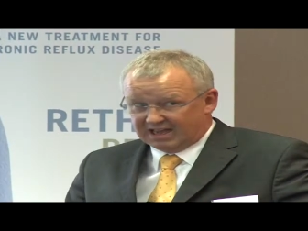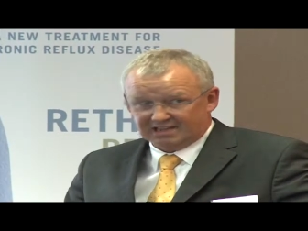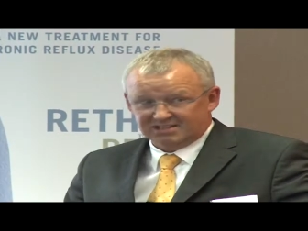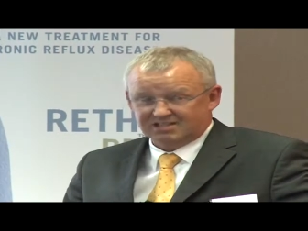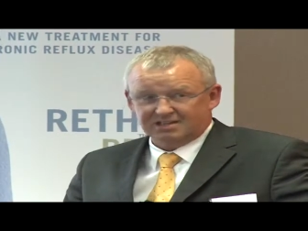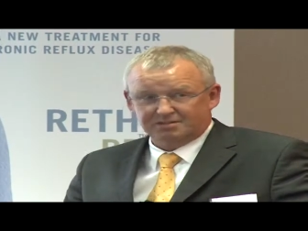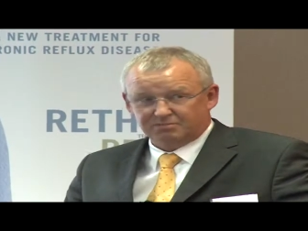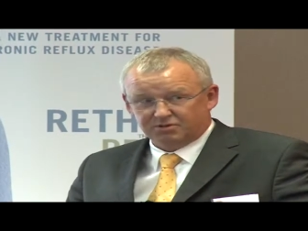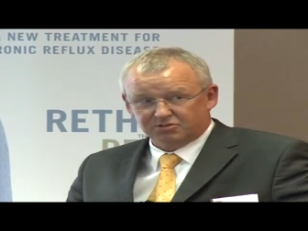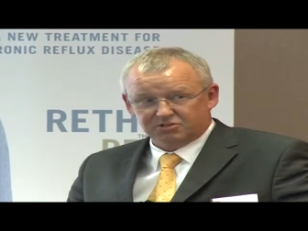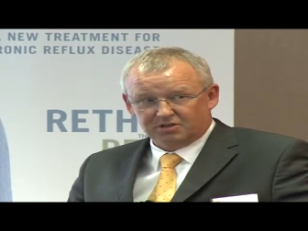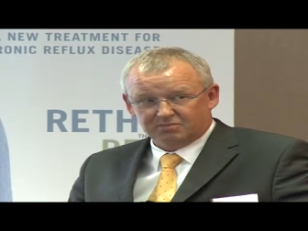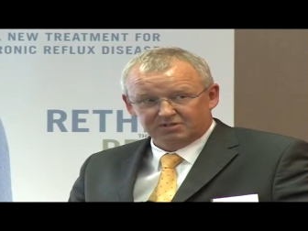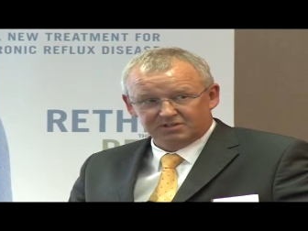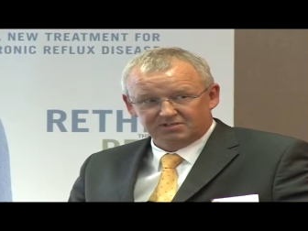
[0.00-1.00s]
excellent
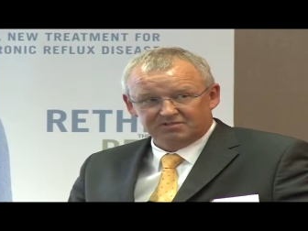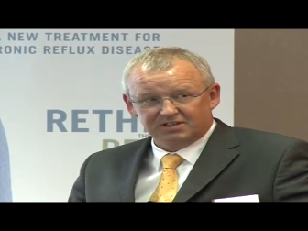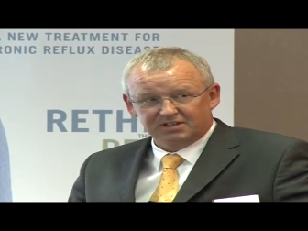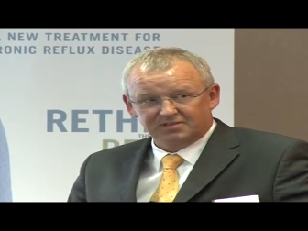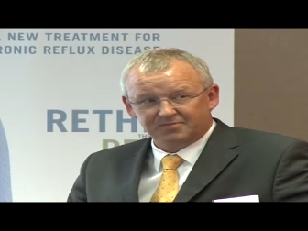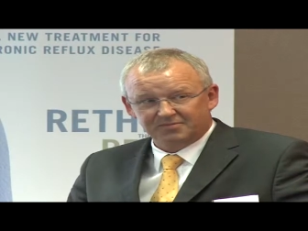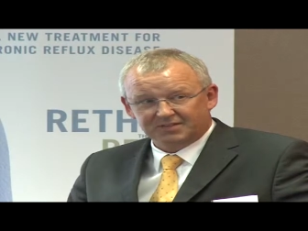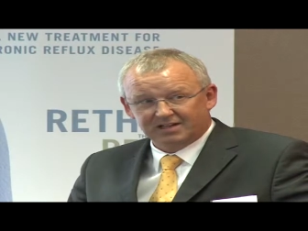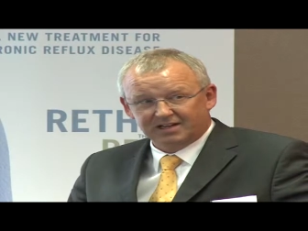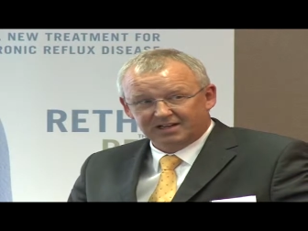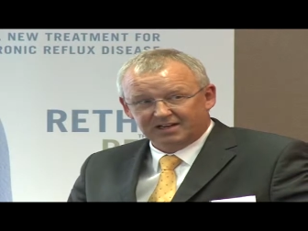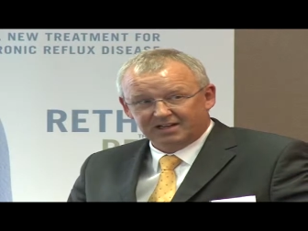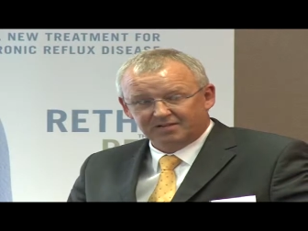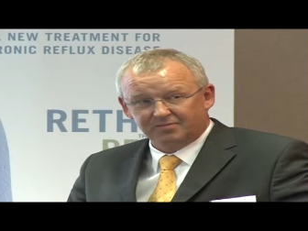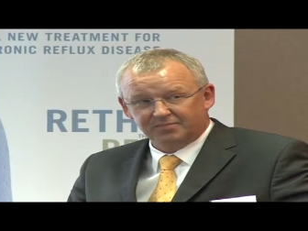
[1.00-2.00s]
postoperatively.
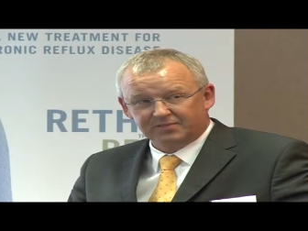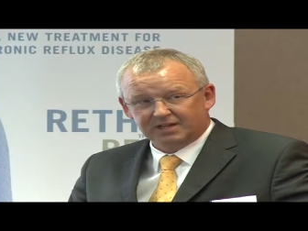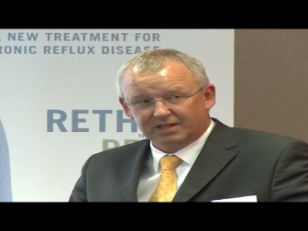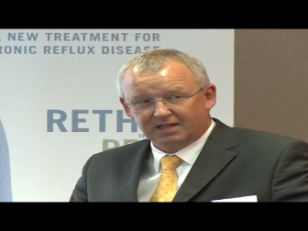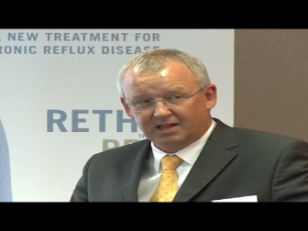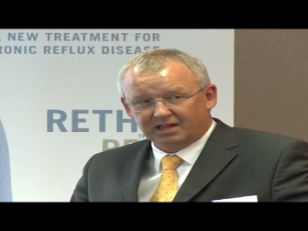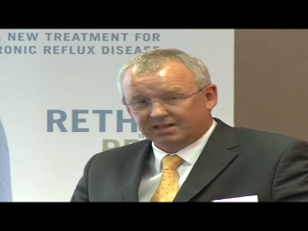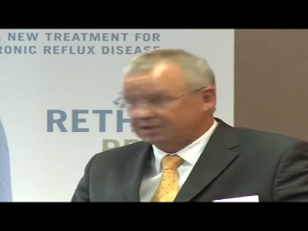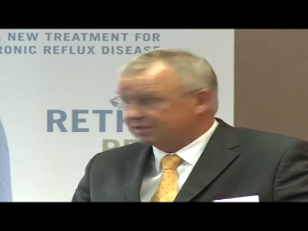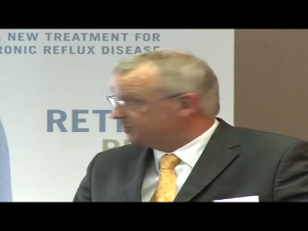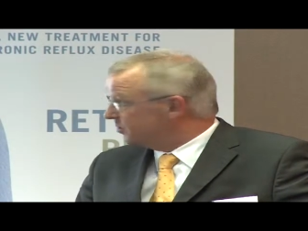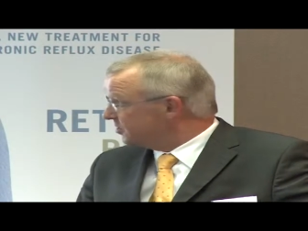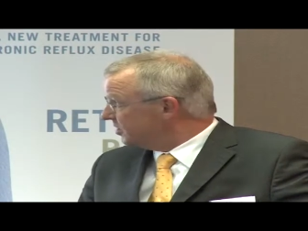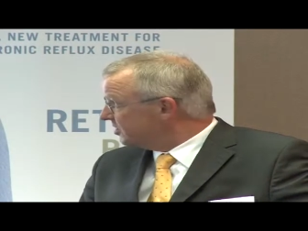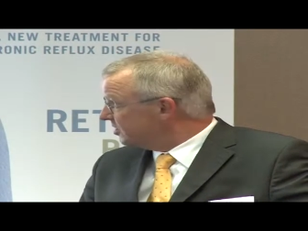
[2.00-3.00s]
Um, I did the
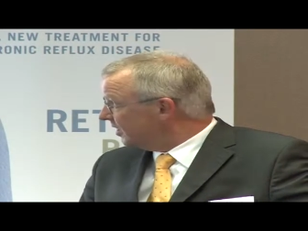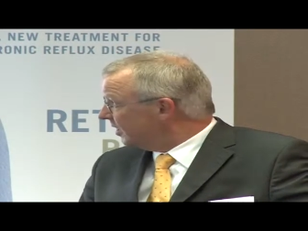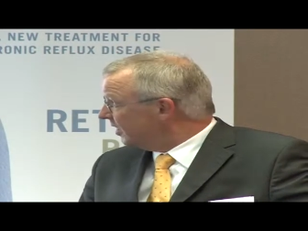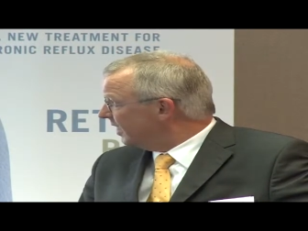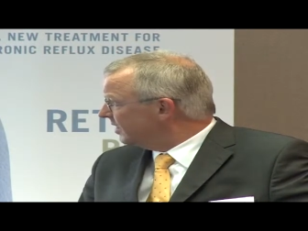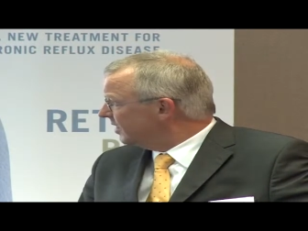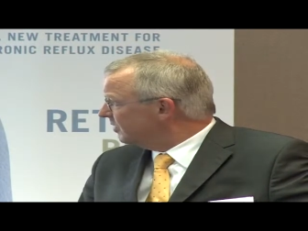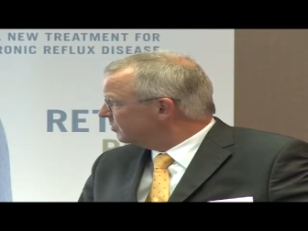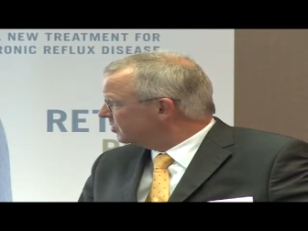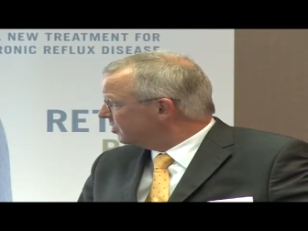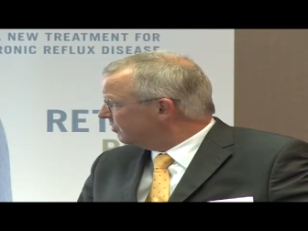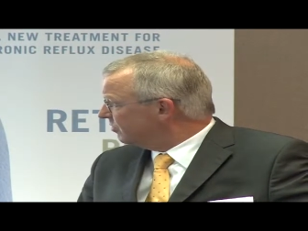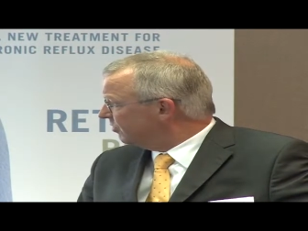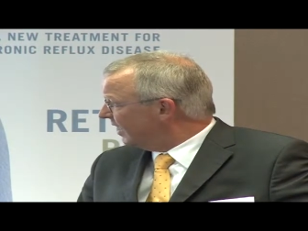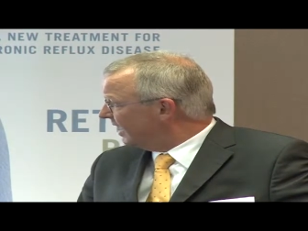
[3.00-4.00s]
procedure. I think it was
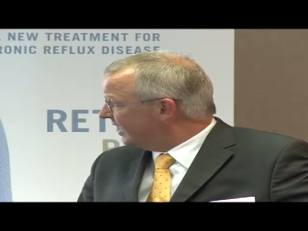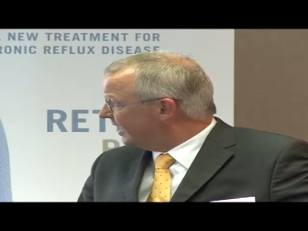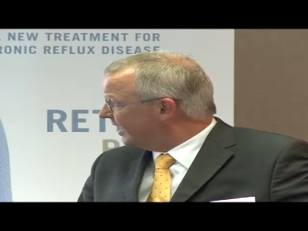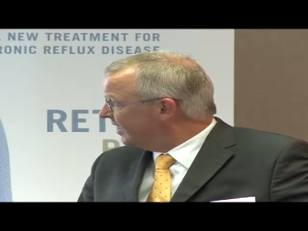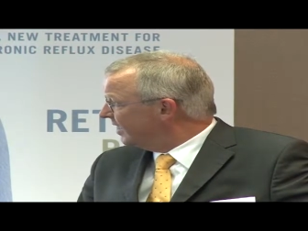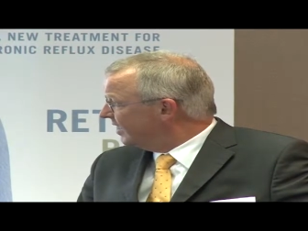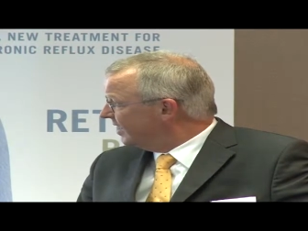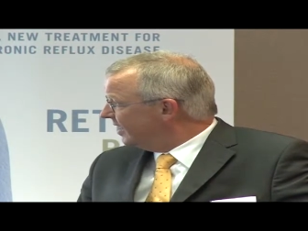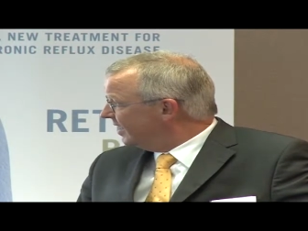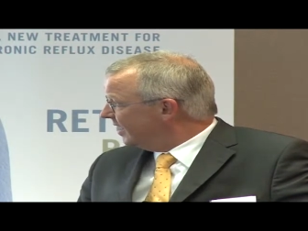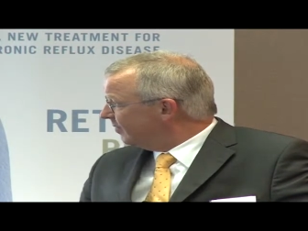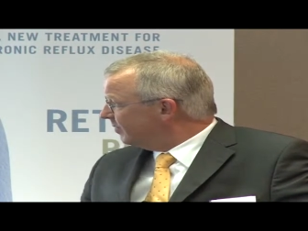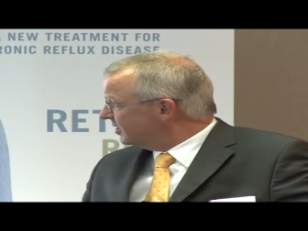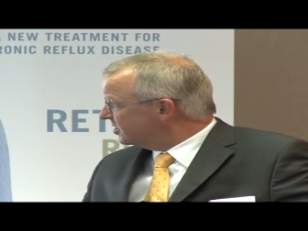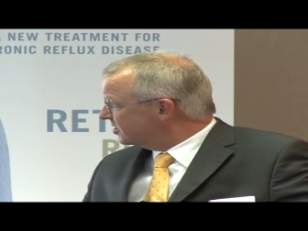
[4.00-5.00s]
on a Friday.
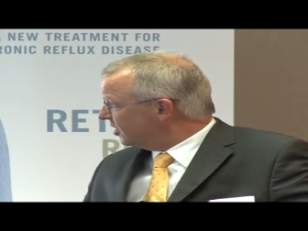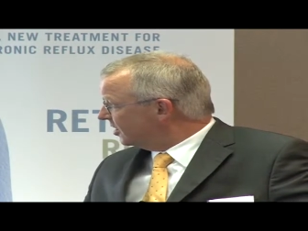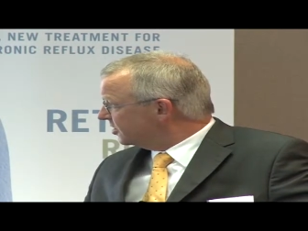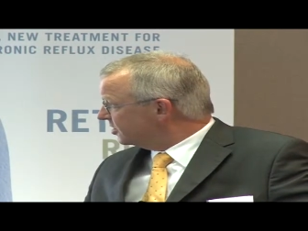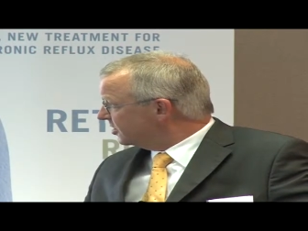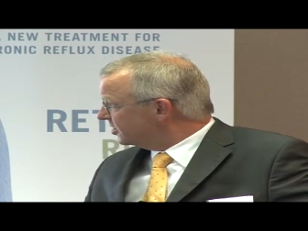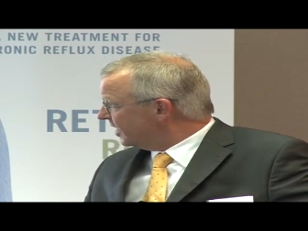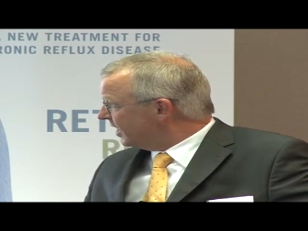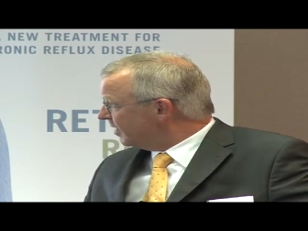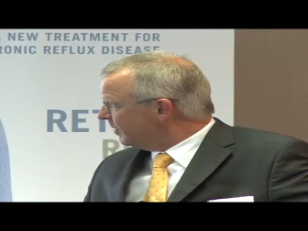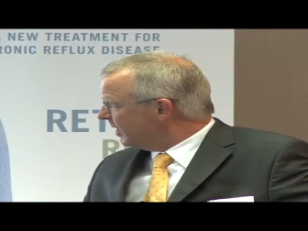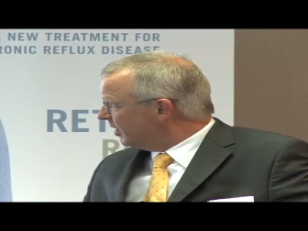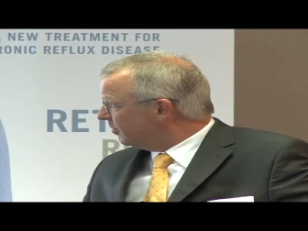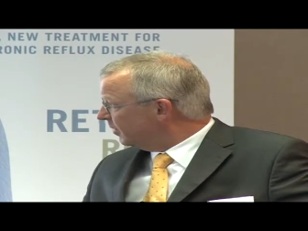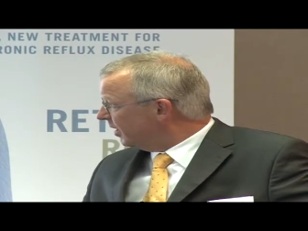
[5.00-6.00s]
We discharged the
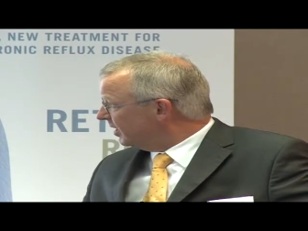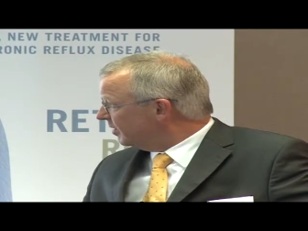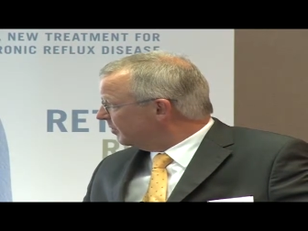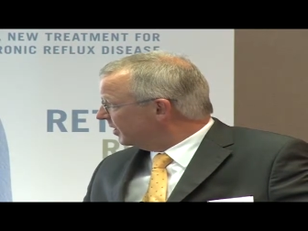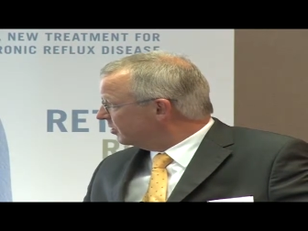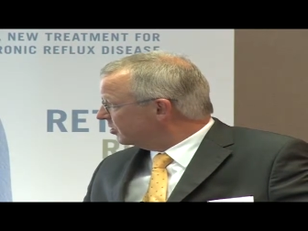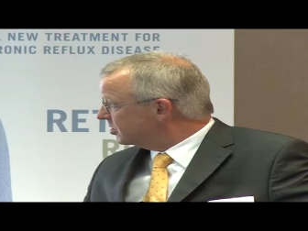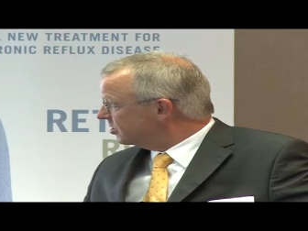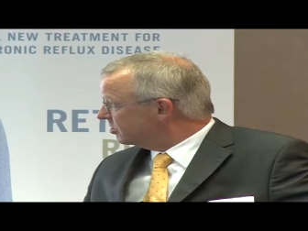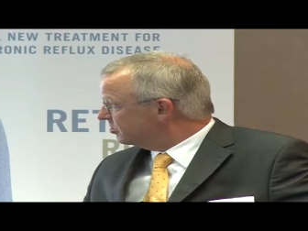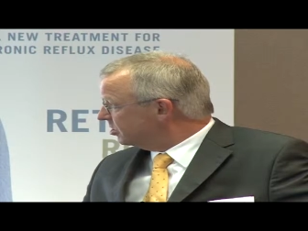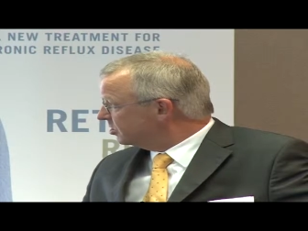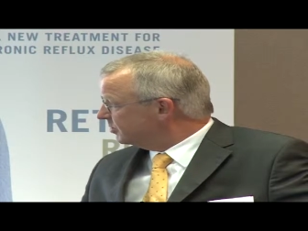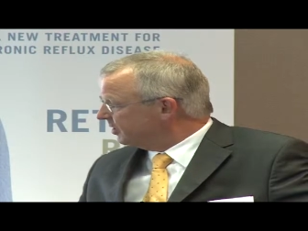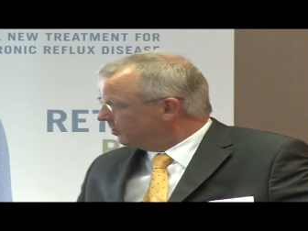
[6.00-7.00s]
gentleman on Monday because
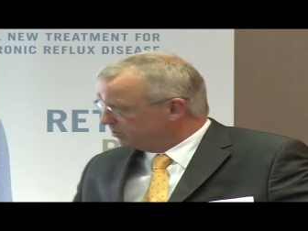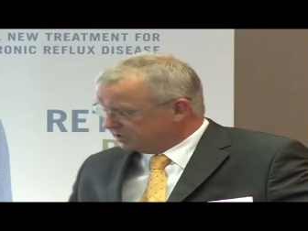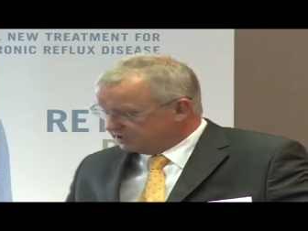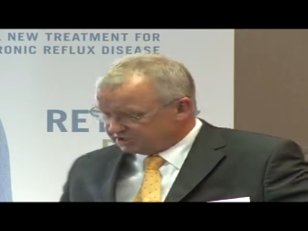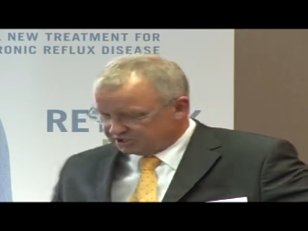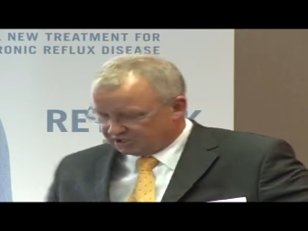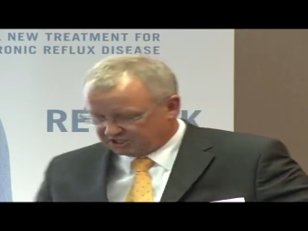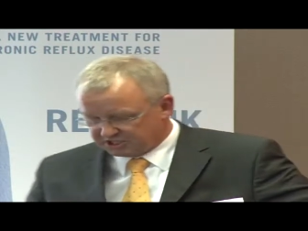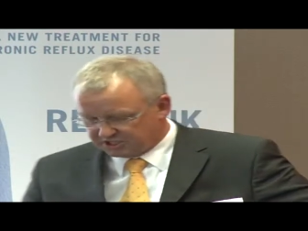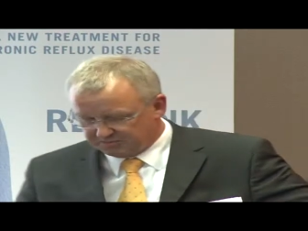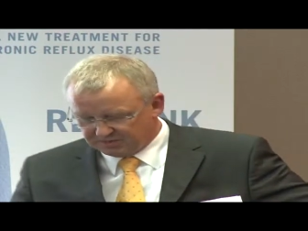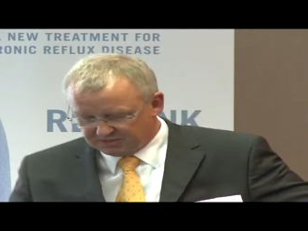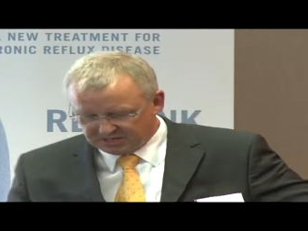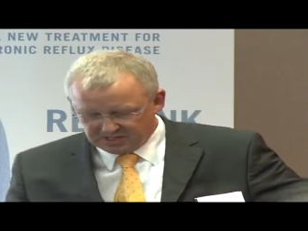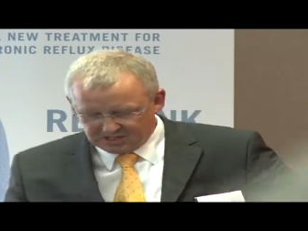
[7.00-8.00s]
just we don't discharge
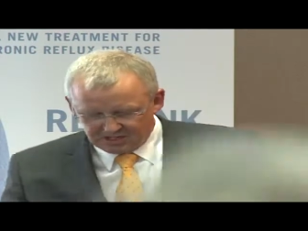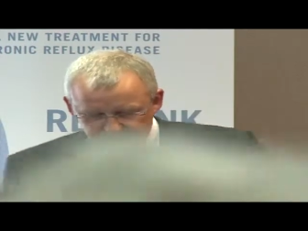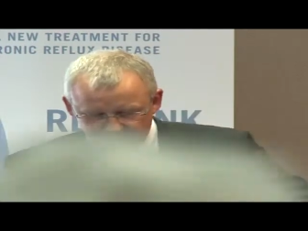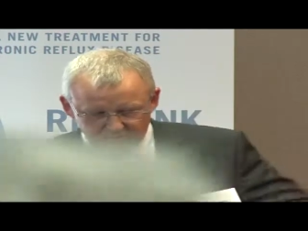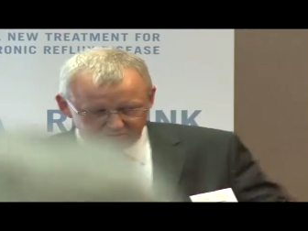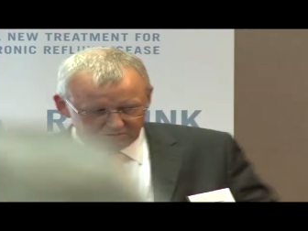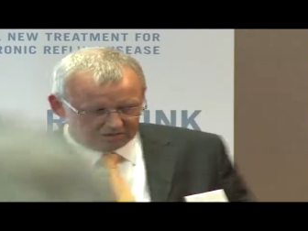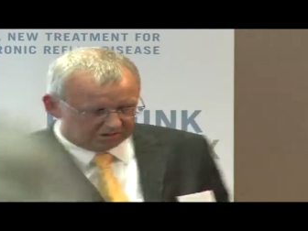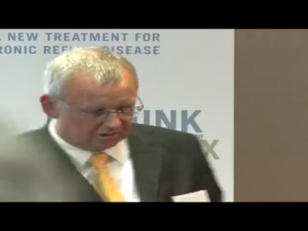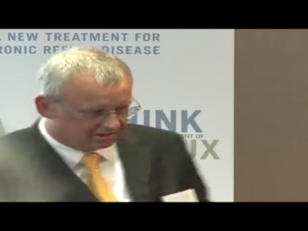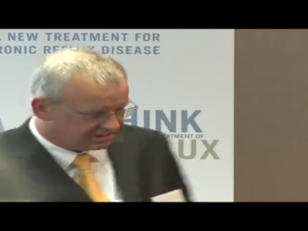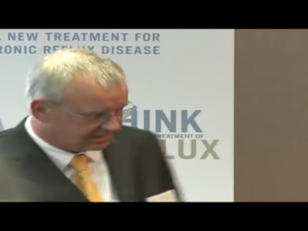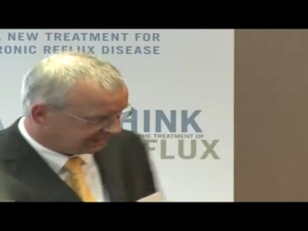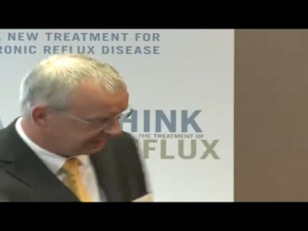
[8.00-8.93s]
him on on